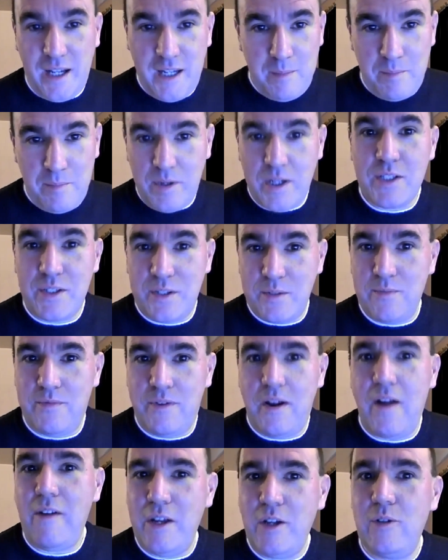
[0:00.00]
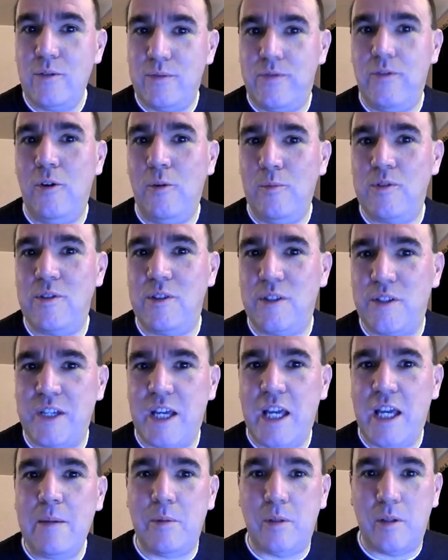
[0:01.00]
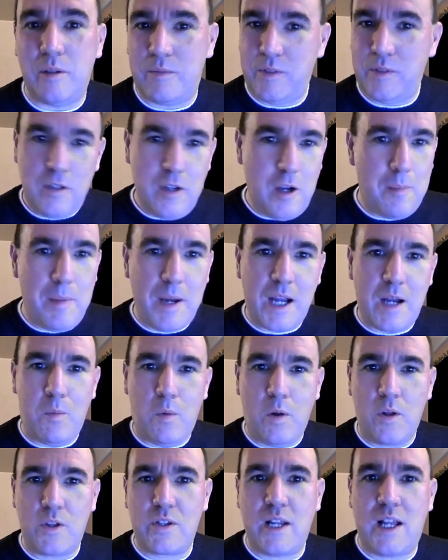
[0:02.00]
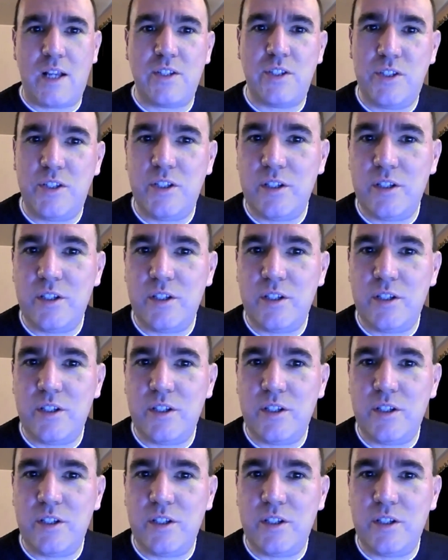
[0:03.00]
and he brings some very good form to the table. You go back and watch last